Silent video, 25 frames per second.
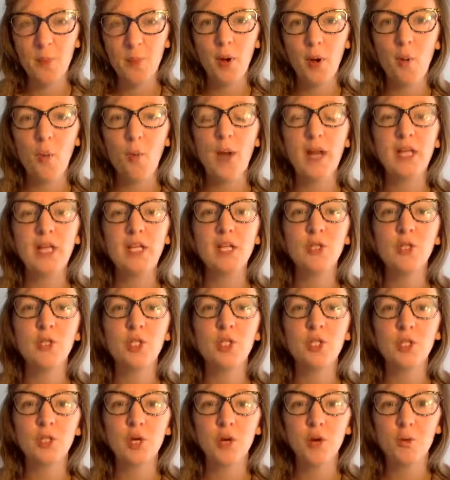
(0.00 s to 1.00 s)
But when you
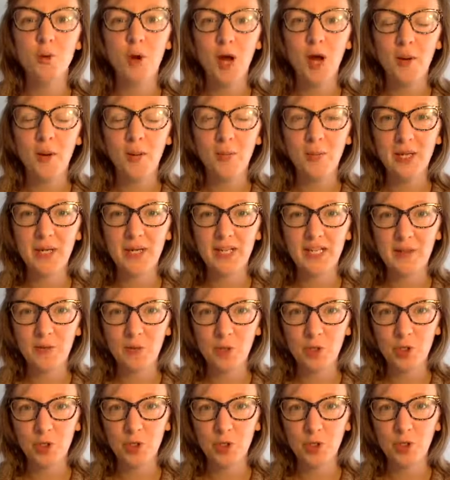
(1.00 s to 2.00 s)
show up in
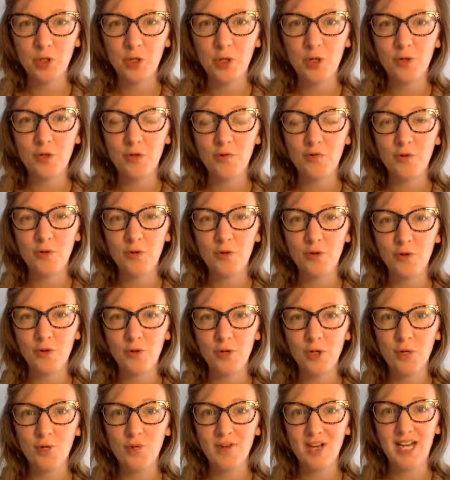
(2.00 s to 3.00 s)
the truth of who
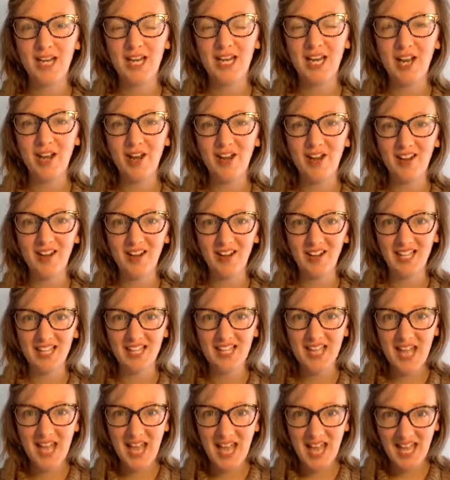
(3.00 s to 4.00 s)
you really are,
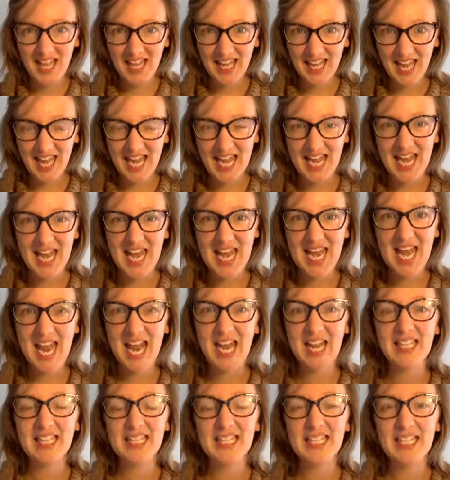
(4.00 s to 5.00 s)

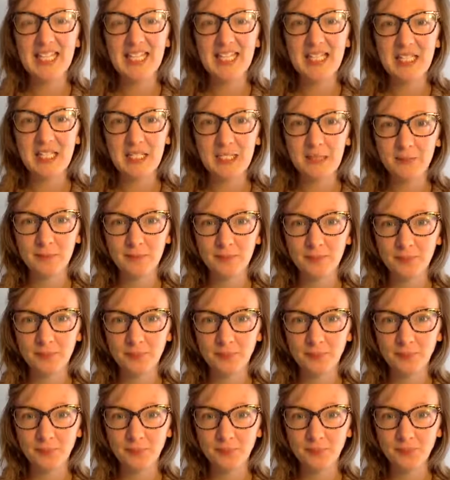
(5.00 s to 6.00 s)
connected,
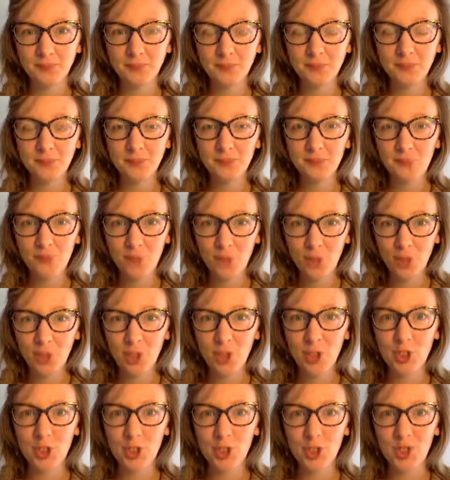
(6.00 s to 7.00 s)

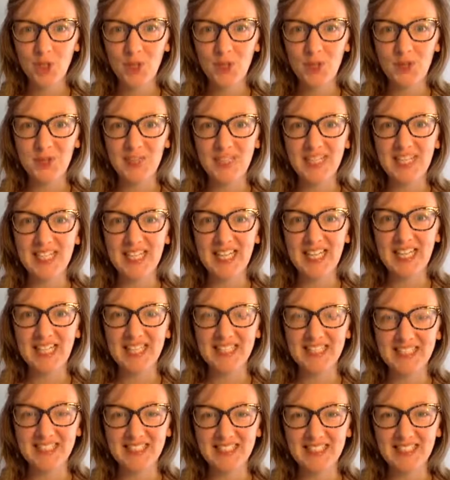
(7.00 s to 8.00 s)
tuned
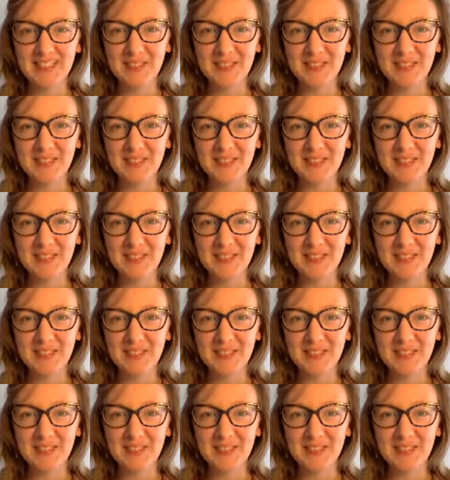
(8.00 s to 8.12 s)
in,